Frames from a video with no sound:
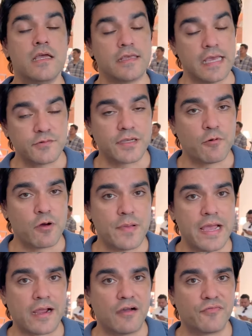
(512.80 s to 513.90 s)
Yes, we got one
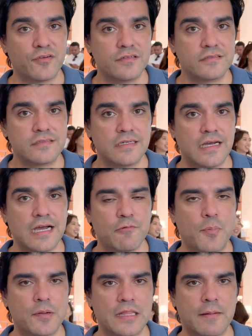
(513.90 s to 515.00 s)
bag offer. We'll
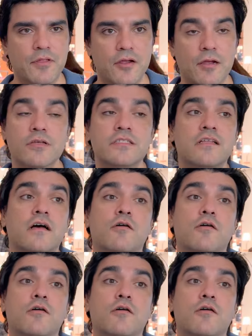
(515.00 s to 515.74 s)
put that up there. It wasn't